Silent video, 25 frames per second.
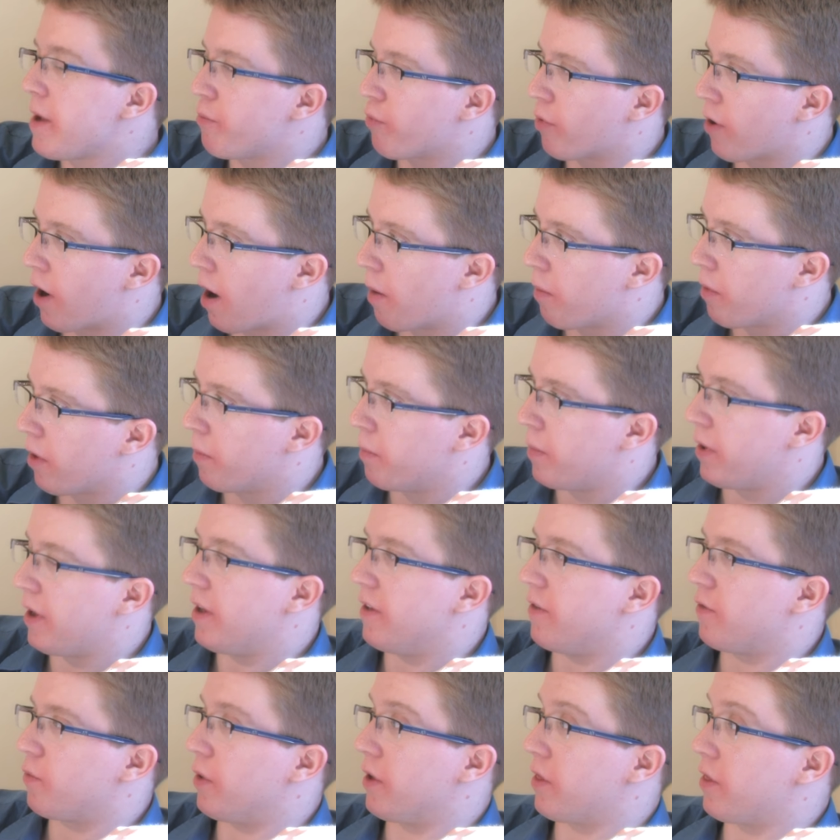did I have a
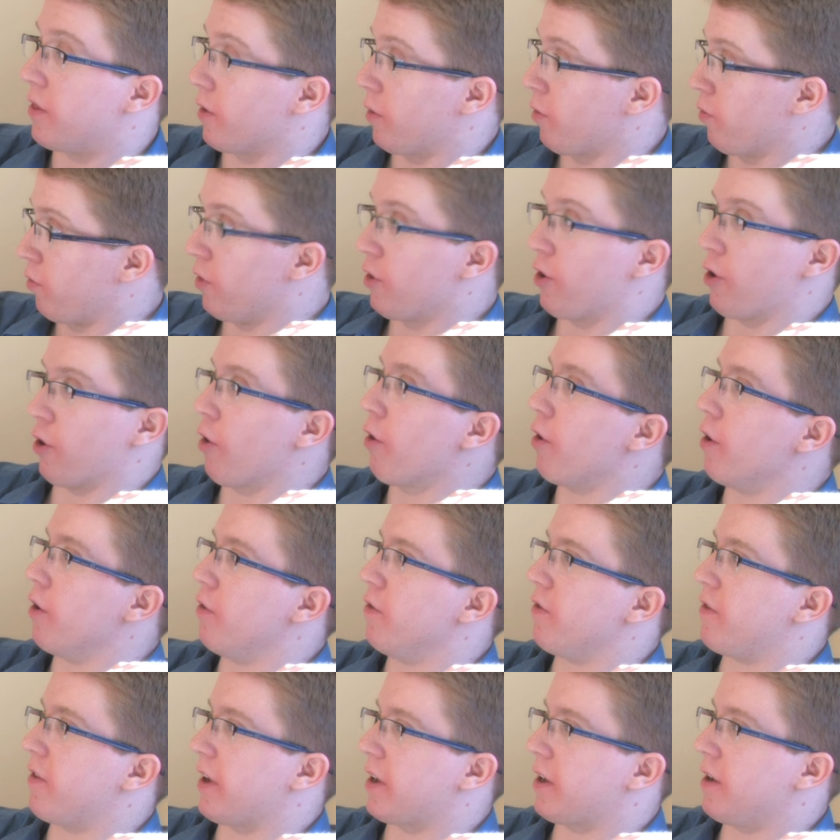responsibility to
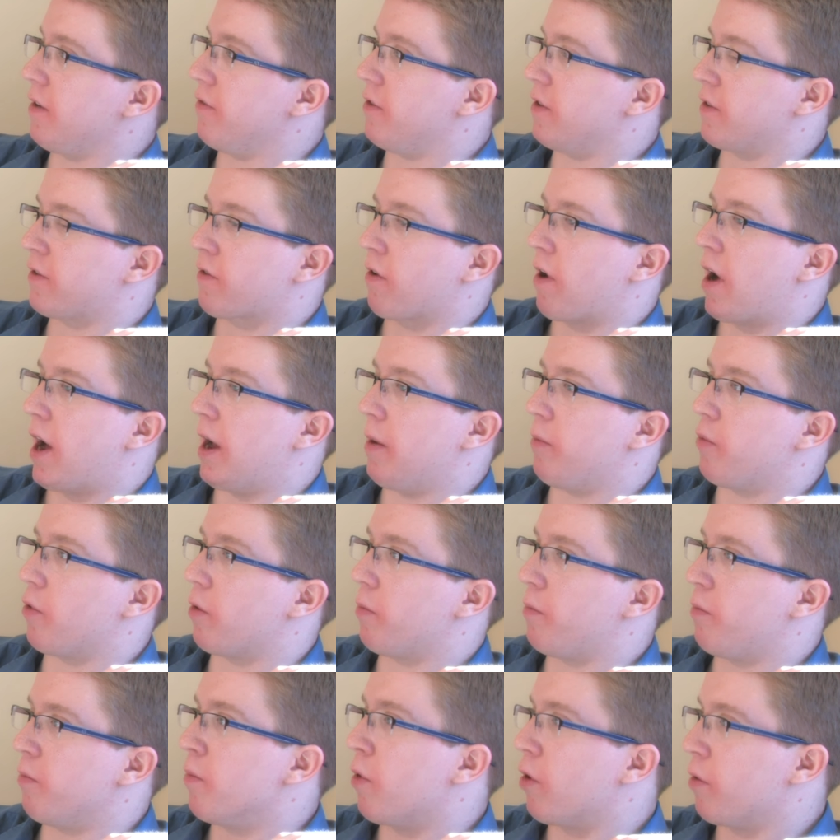only present
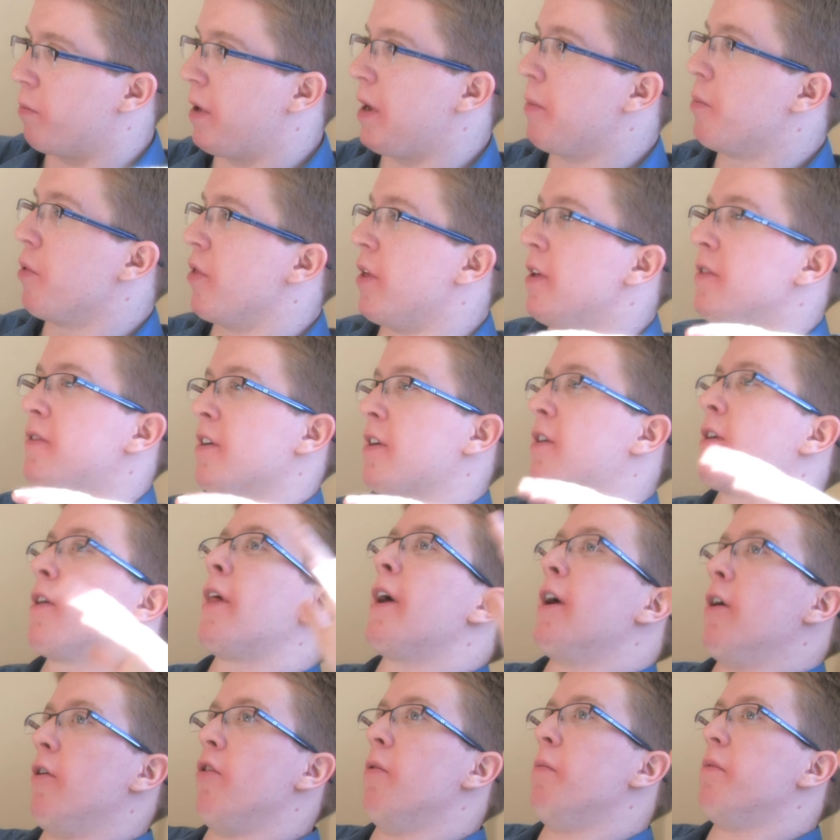facts that I knew to be
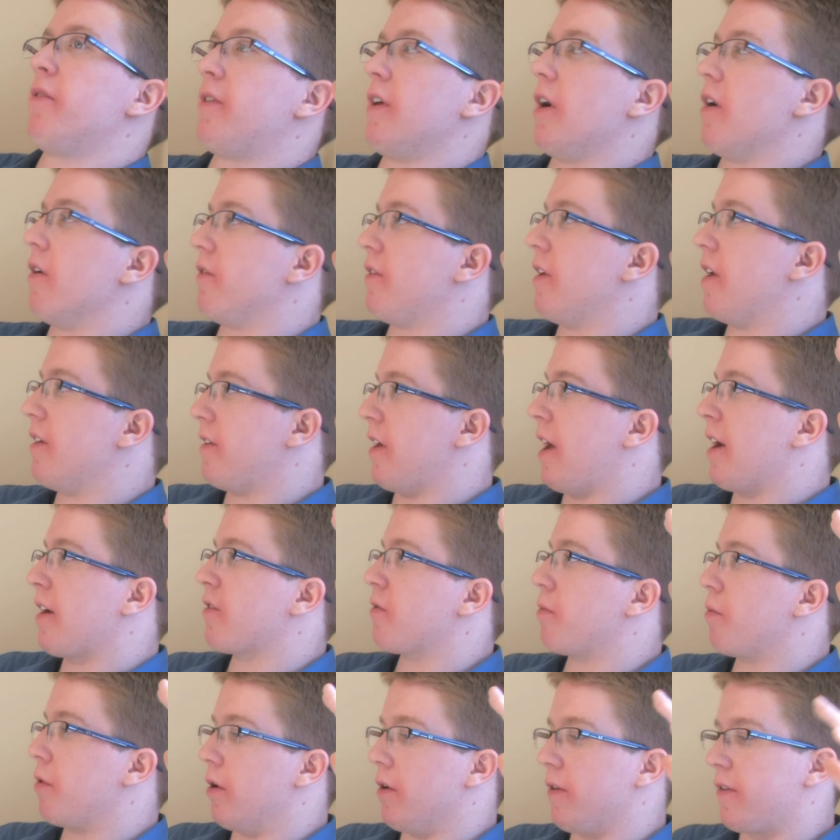true,
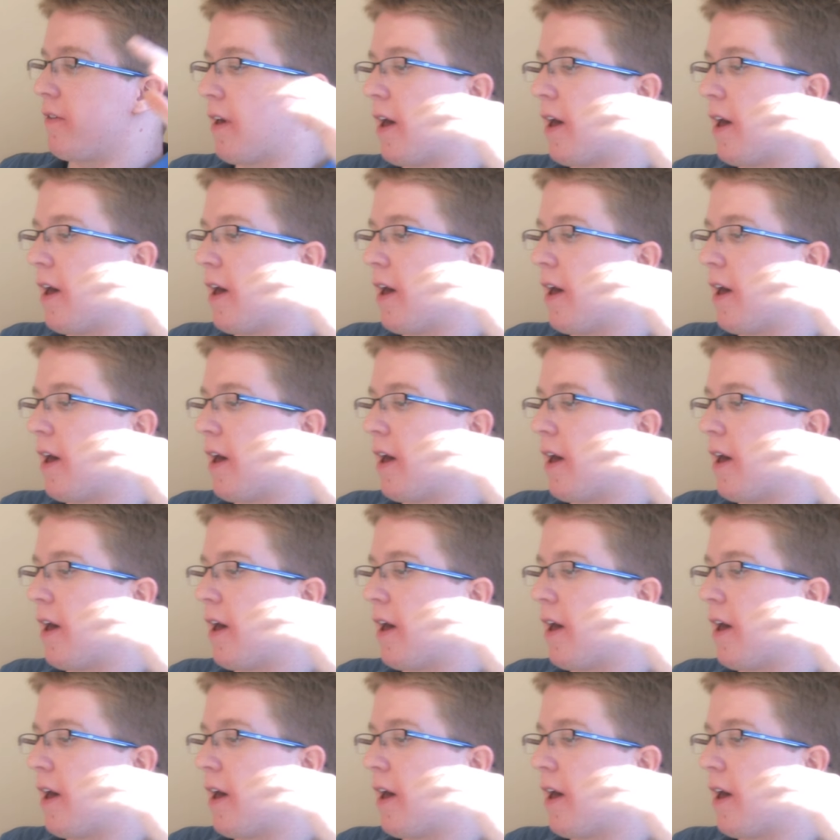even if it